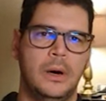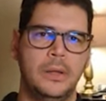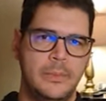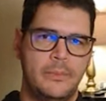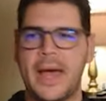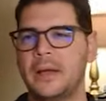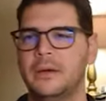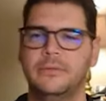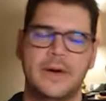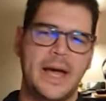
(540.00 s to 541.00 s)
on the back
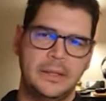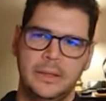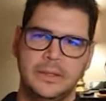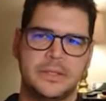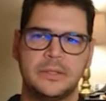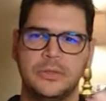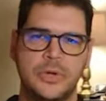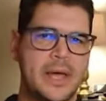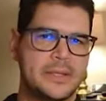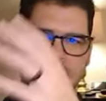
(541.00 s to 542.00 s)
of Violet's
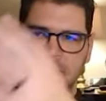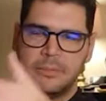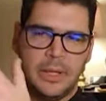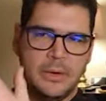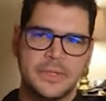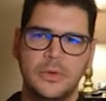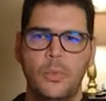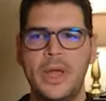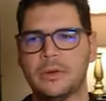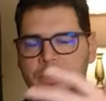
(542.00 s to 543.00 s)
dress as it blows in the
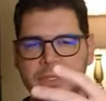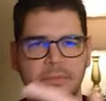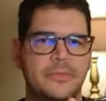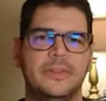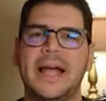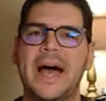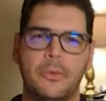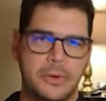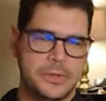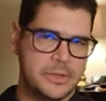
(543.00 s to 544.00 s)
wind, or some
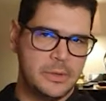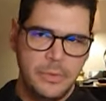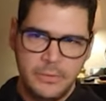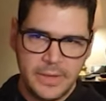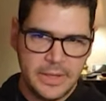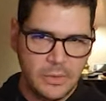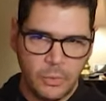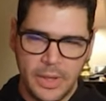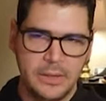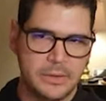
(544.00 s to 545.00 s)
flowers that are moving in the
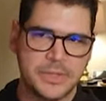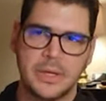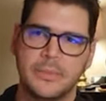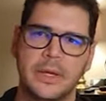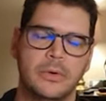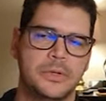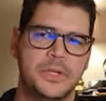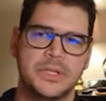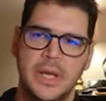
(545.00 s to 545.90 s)
wind or something, or just